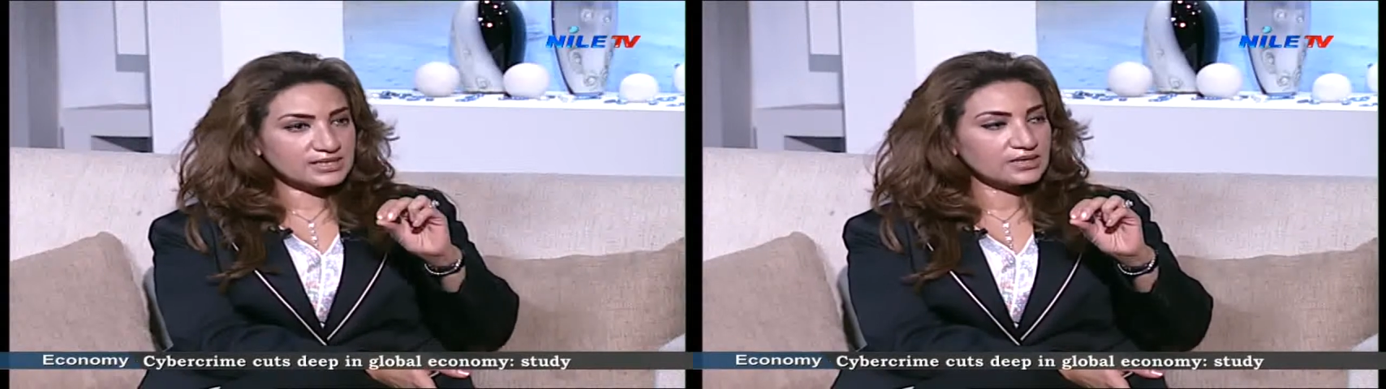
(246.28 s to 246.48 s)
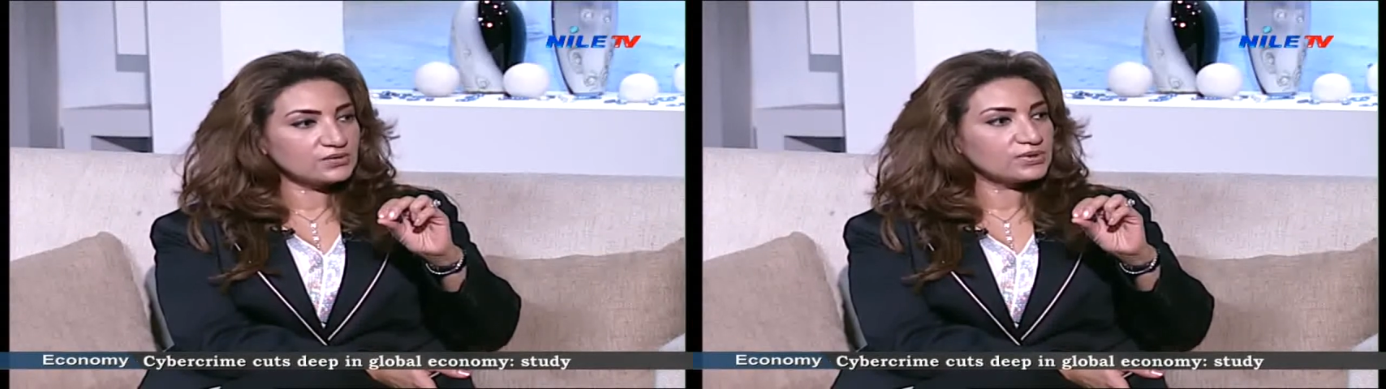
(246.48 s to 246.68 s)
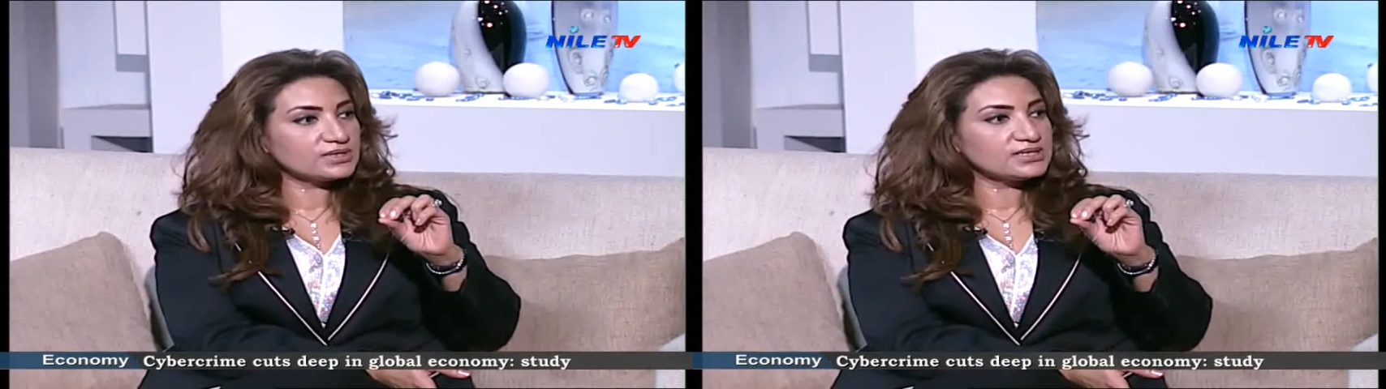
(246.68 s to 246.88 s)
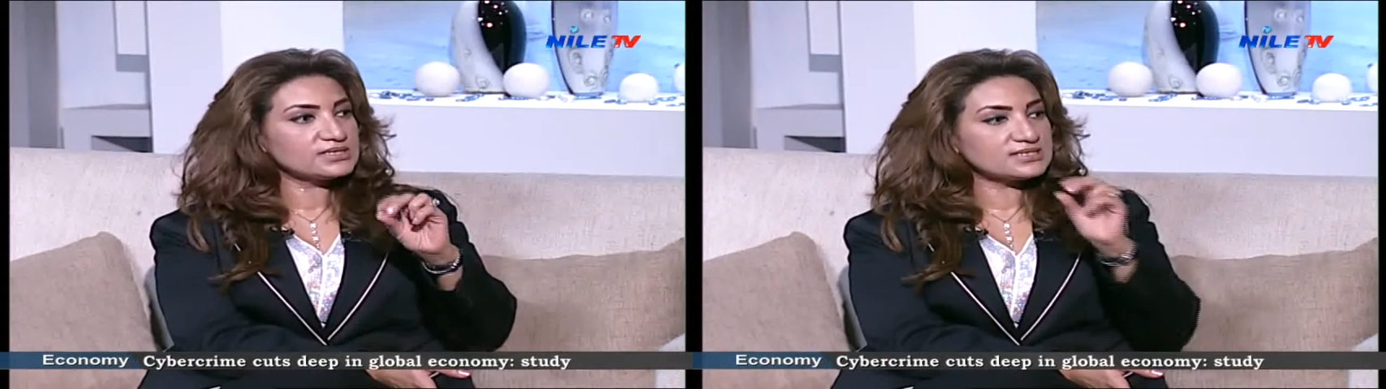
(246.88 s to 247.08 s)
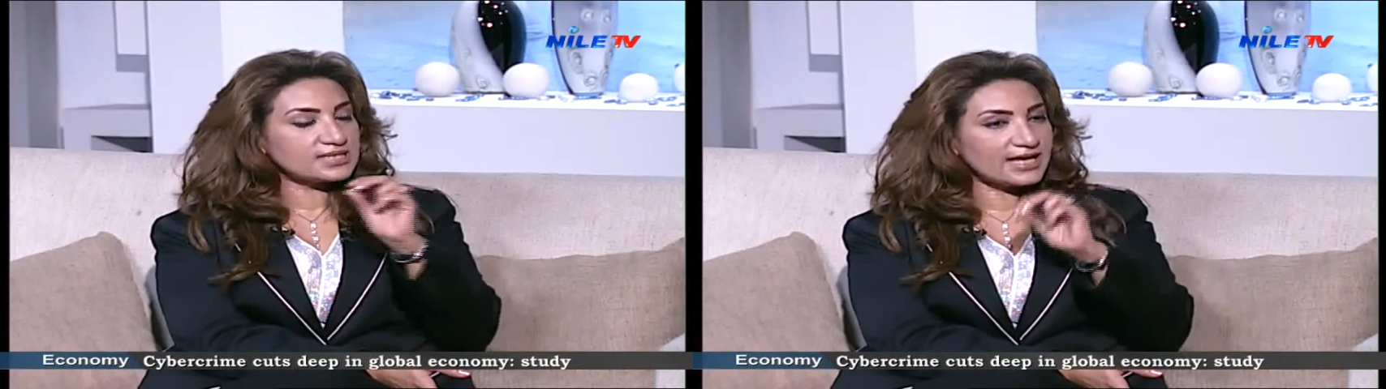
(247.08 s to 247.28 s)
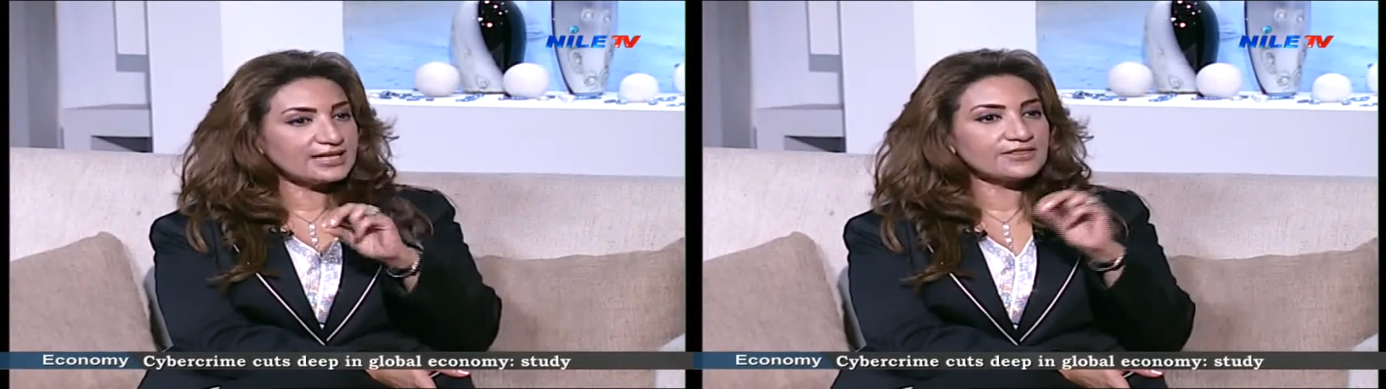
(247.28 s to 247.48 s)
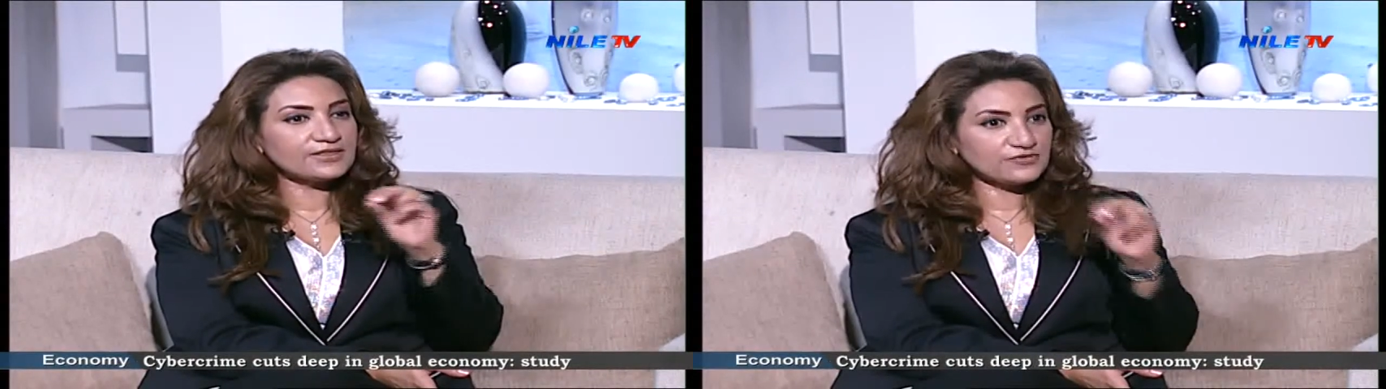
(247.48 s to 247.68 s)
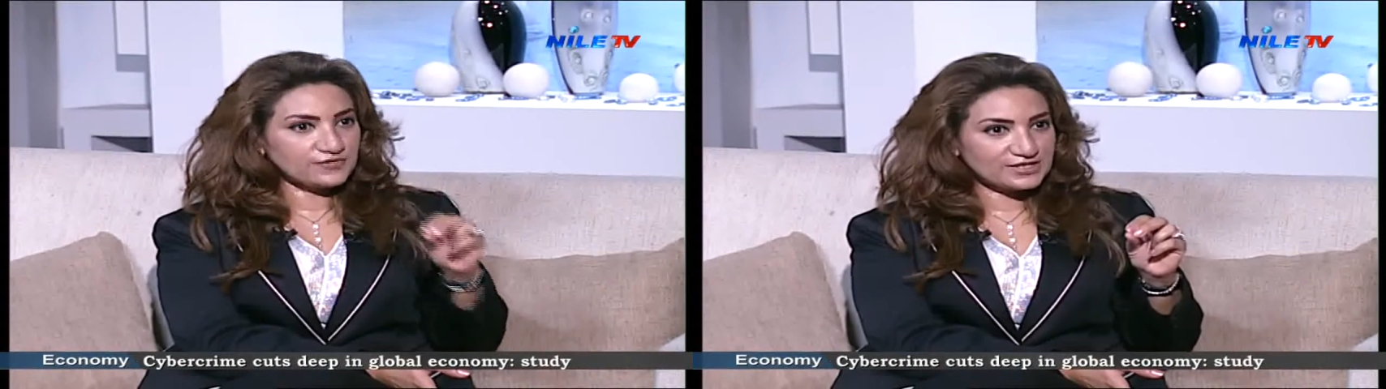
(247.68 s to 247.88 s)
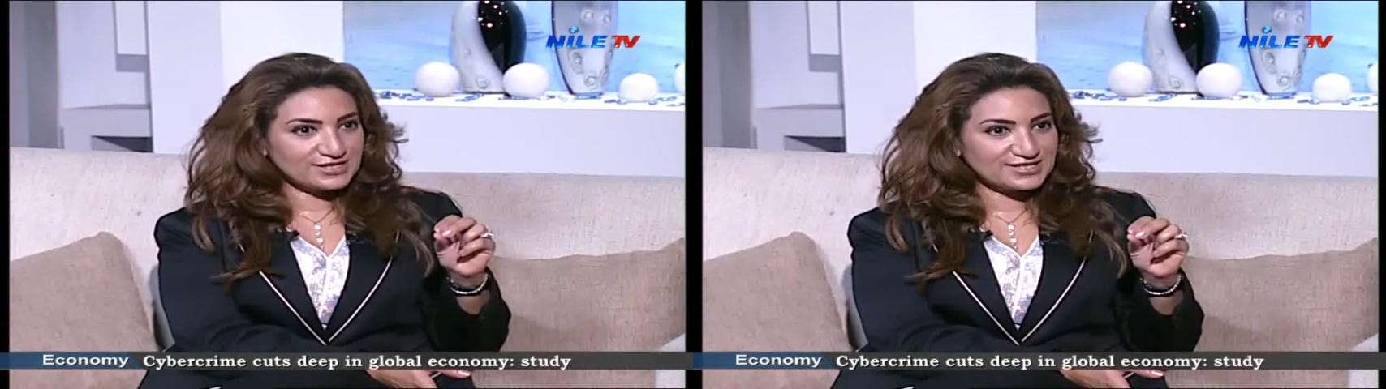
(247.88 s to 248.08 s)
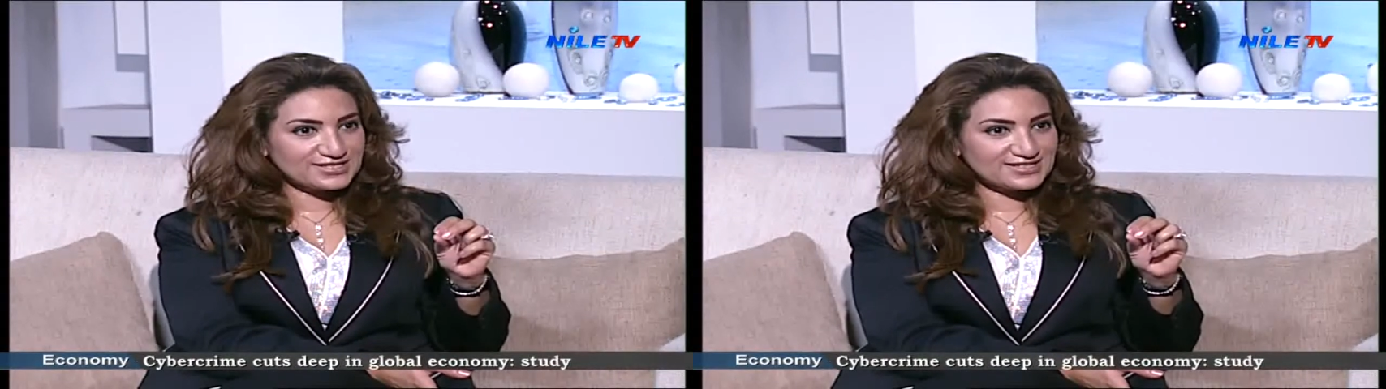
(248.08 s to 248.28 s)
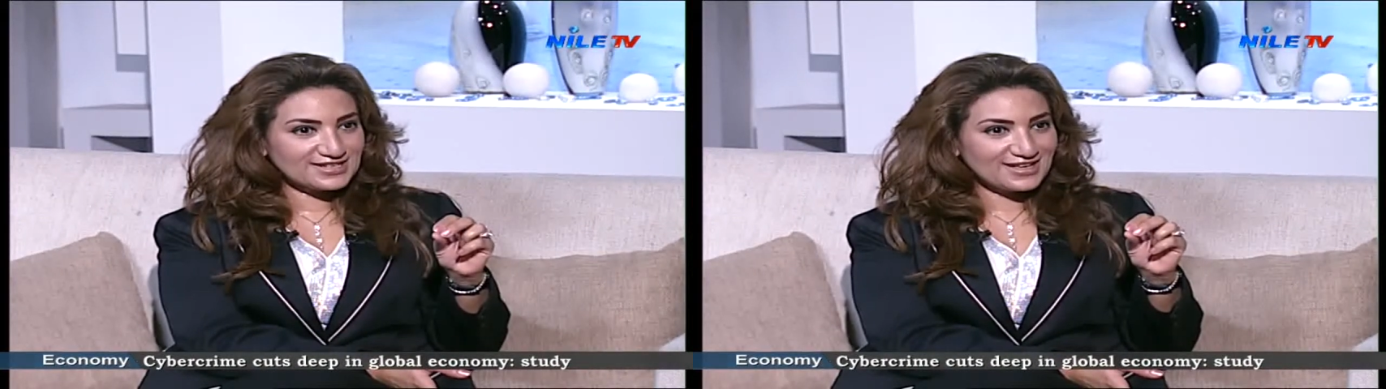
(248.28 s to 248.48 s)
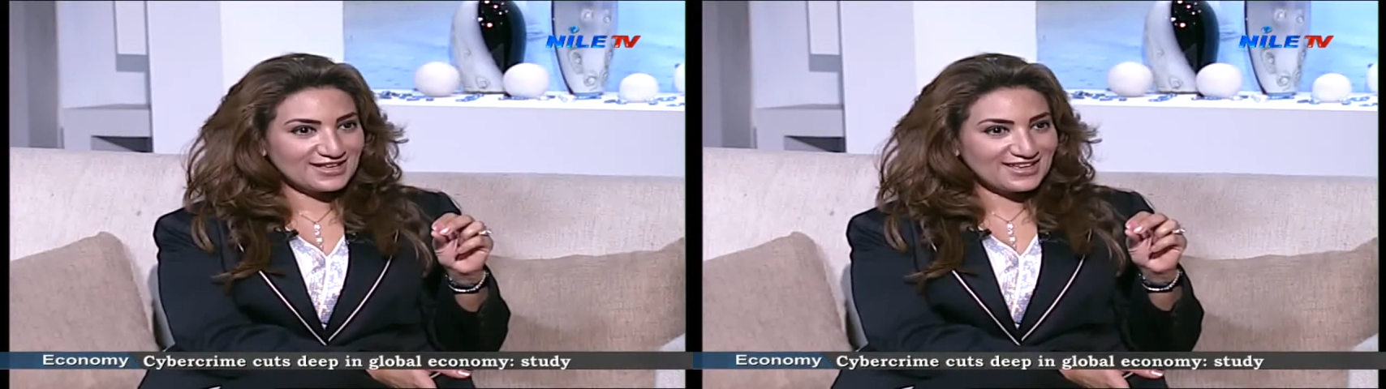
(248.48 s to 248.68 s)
The second one is health and fitness.